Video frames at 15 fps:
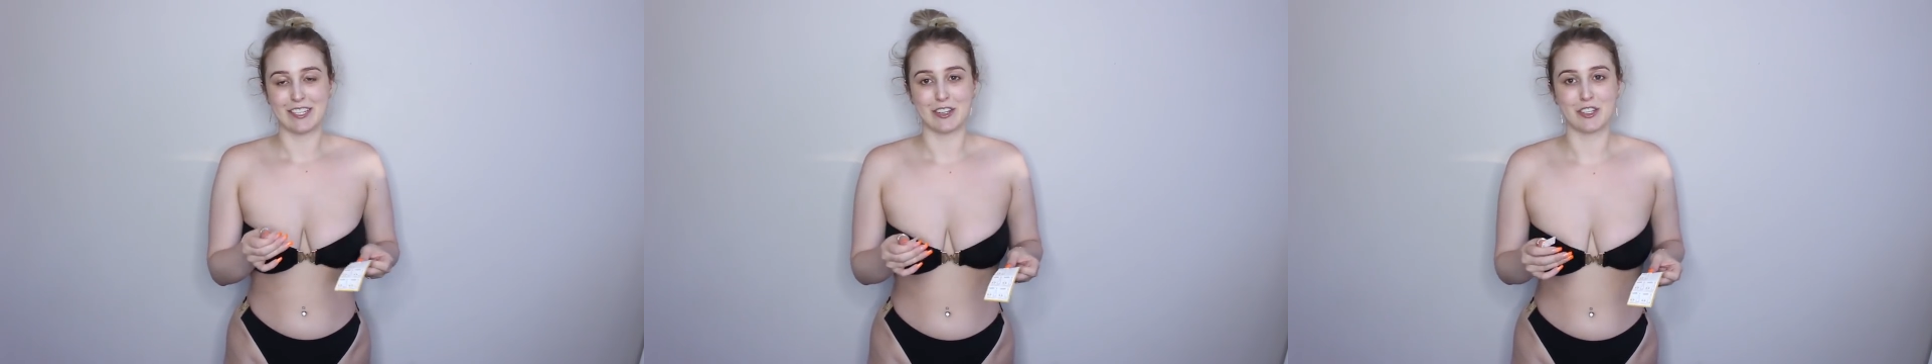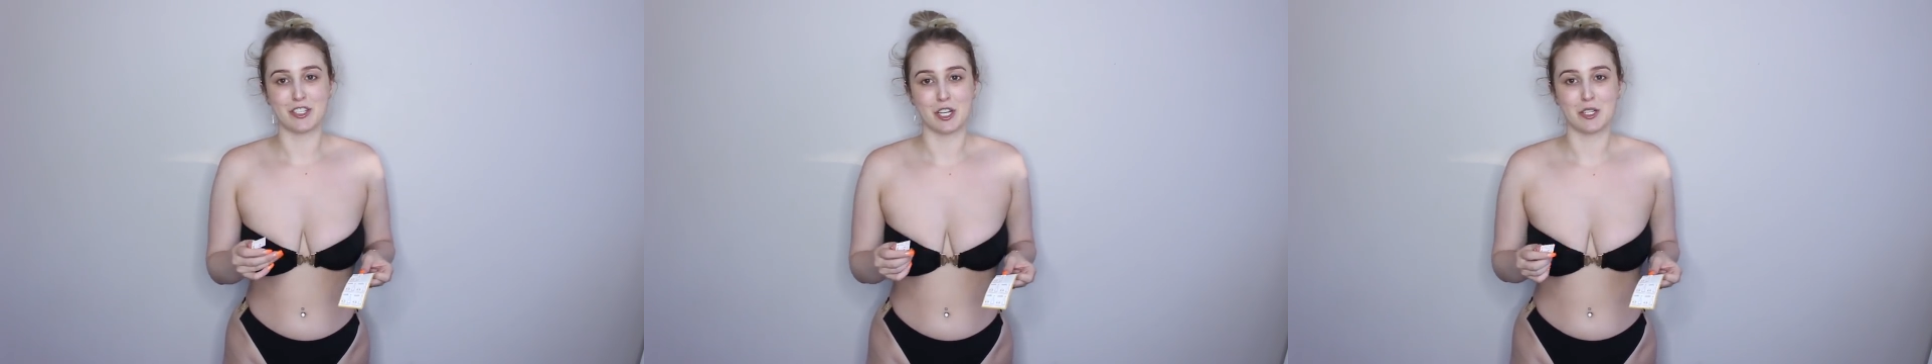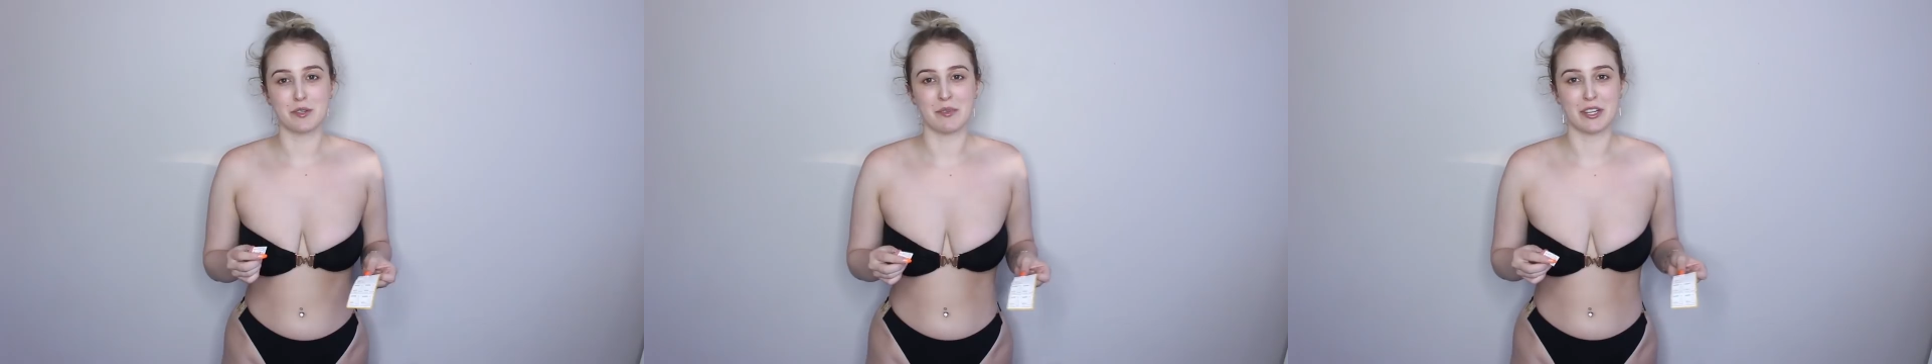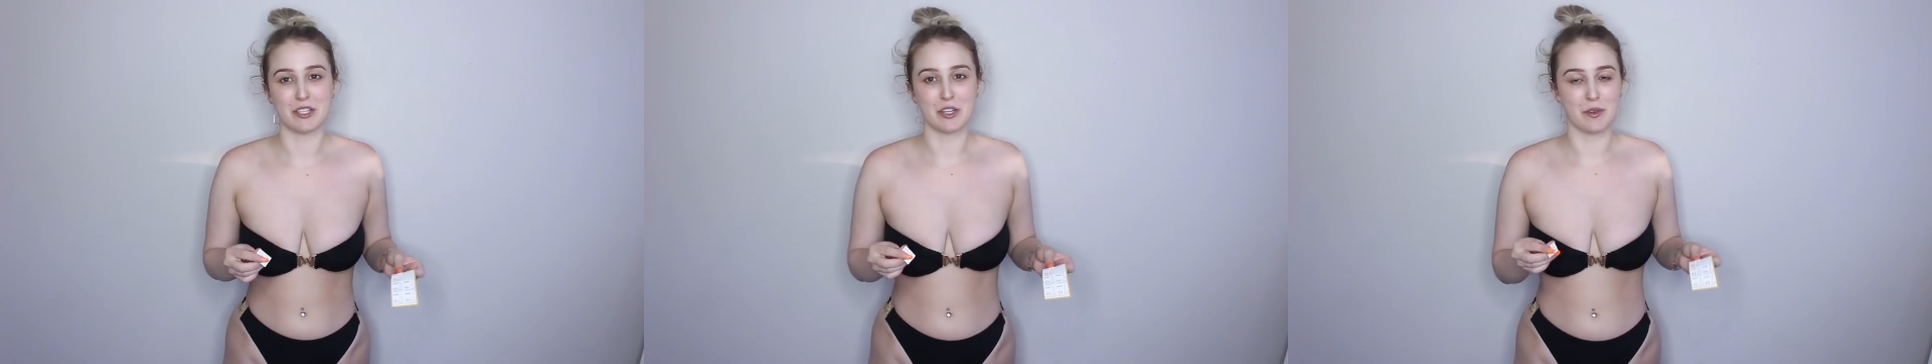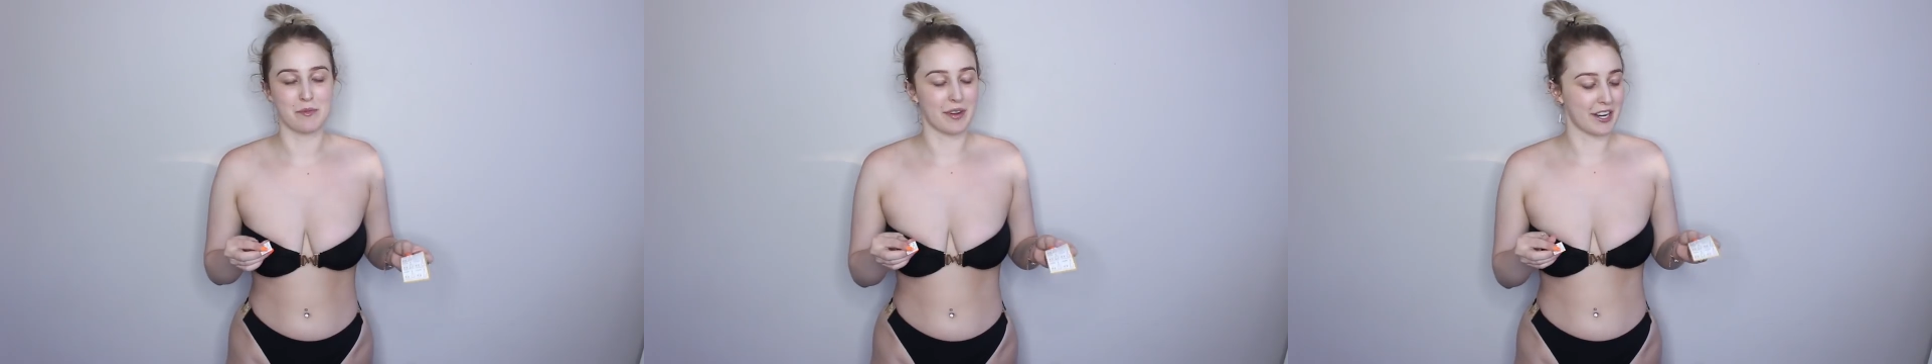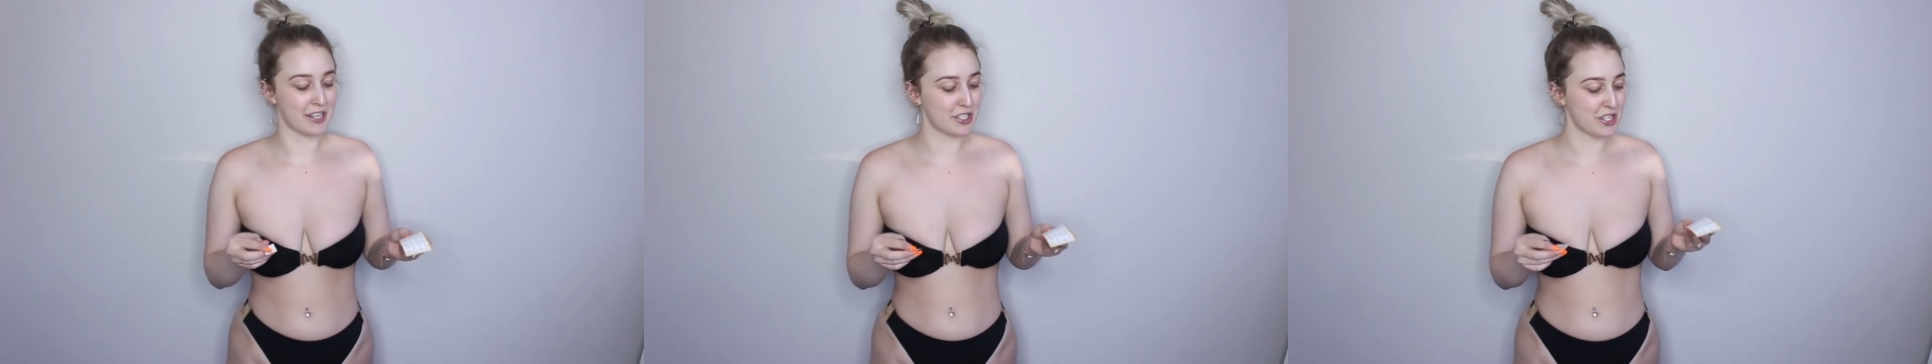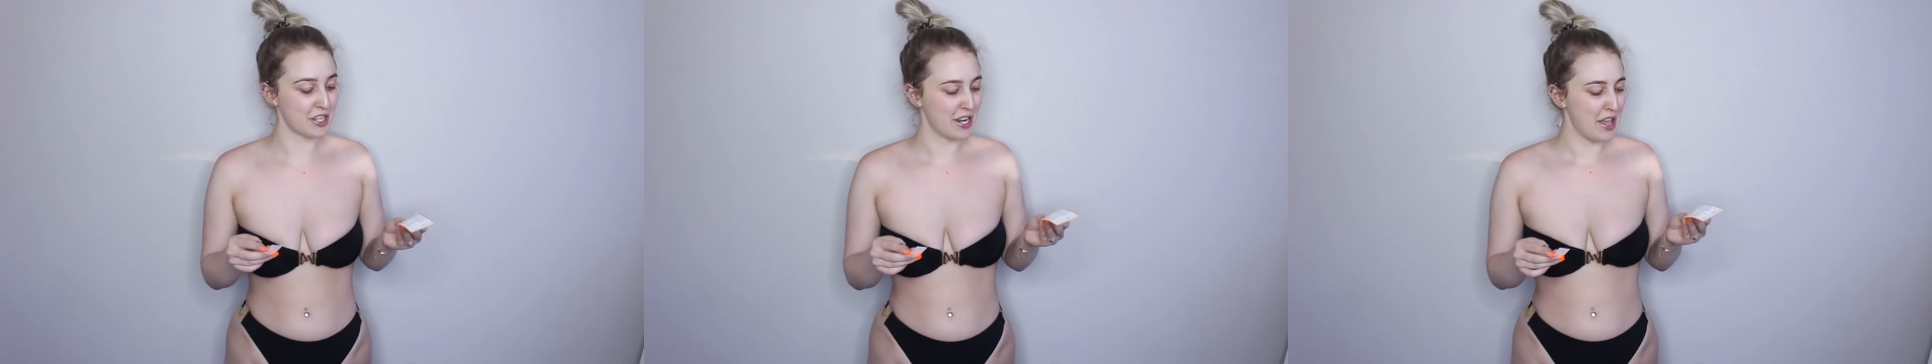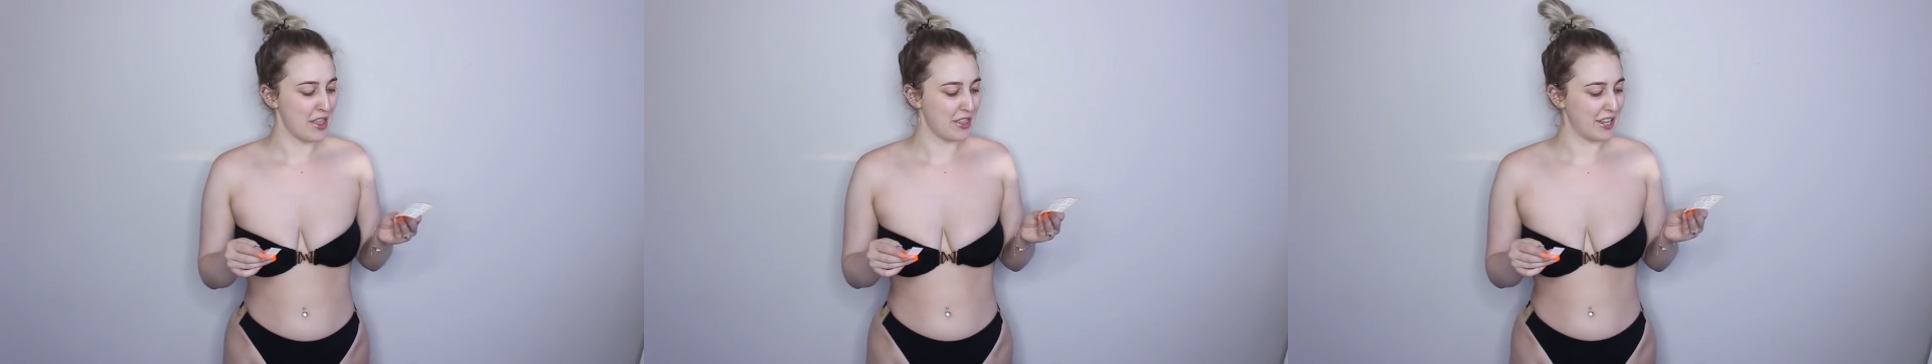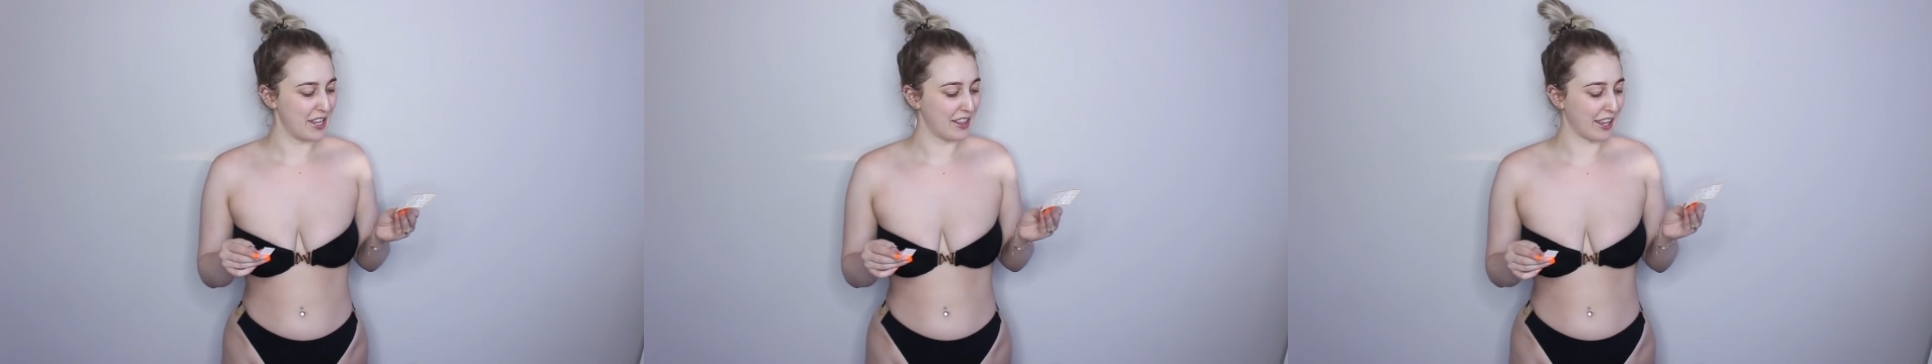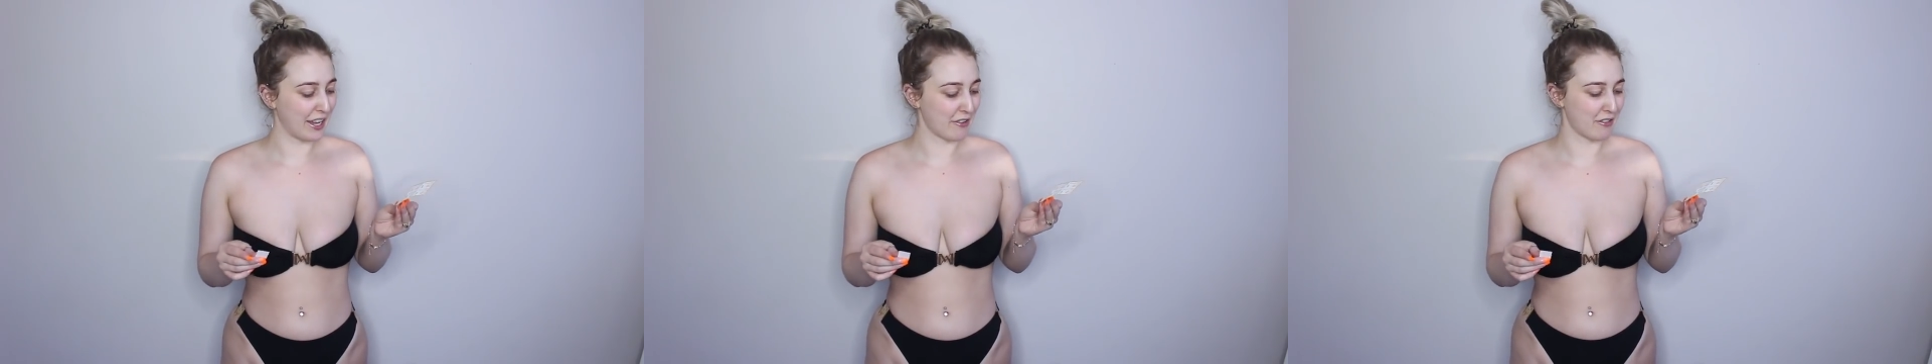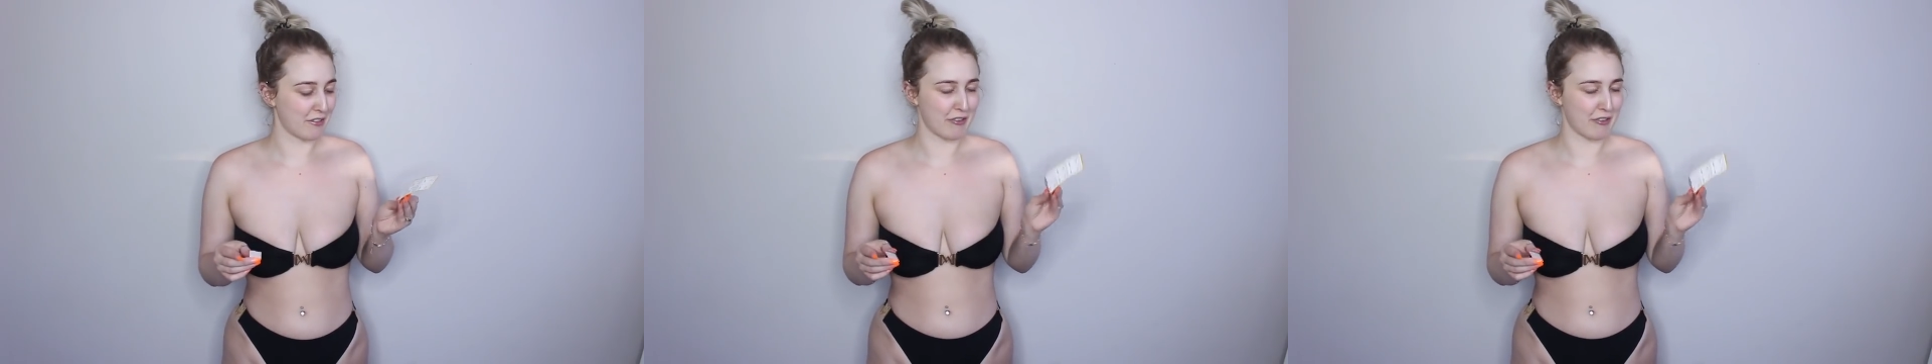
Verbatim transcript: don't judge me too much, the like